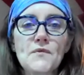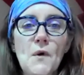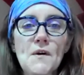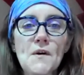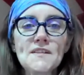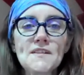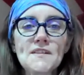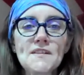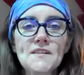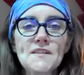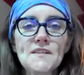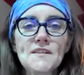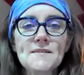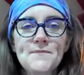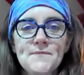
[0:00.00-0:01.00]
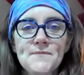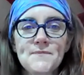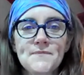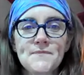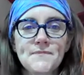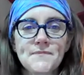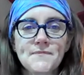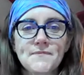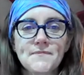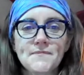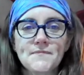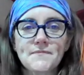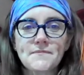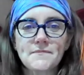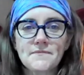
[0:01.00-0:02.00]
And release, forward
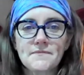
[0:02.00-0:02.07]
fold.